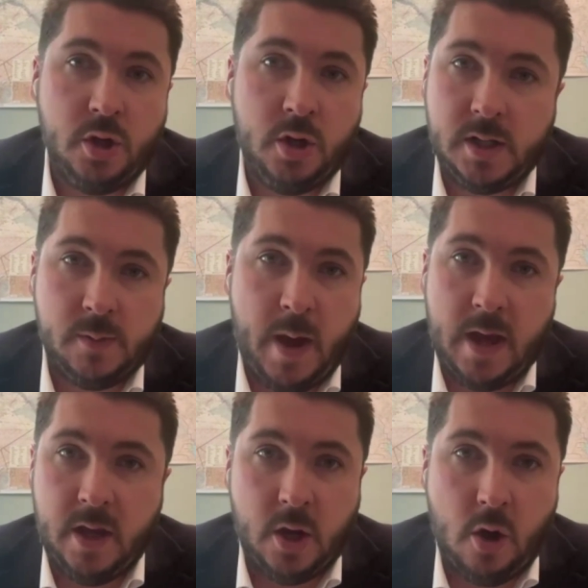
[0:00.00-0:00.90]
we shouldn't
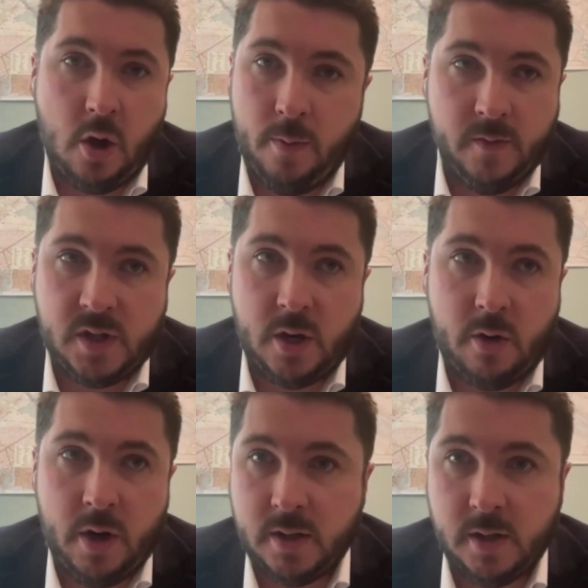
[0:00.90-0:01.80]
expect the economy of
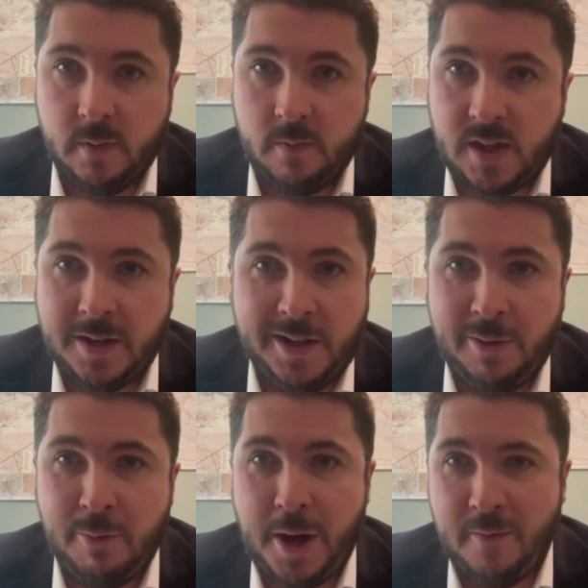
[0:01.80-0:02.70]
Syria to
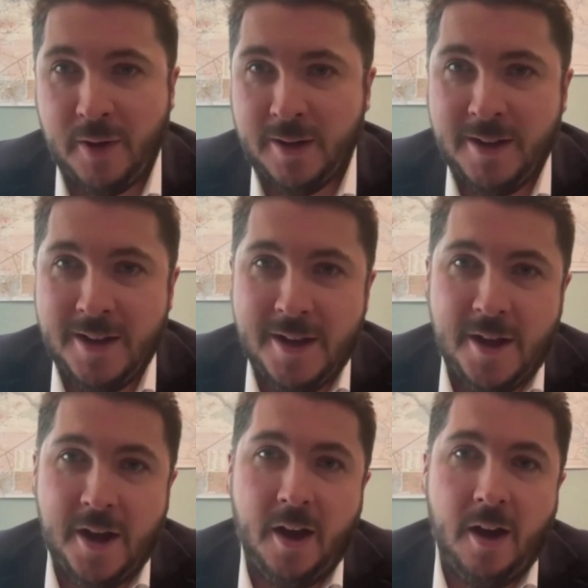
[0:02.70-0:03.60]
suddenly recover
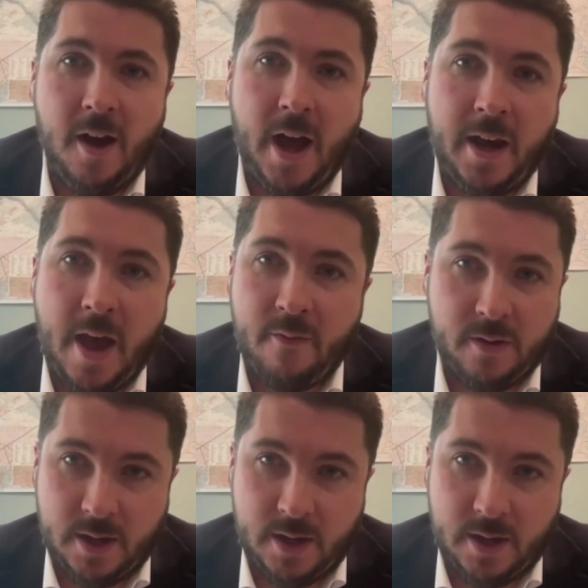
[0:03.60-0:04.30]
and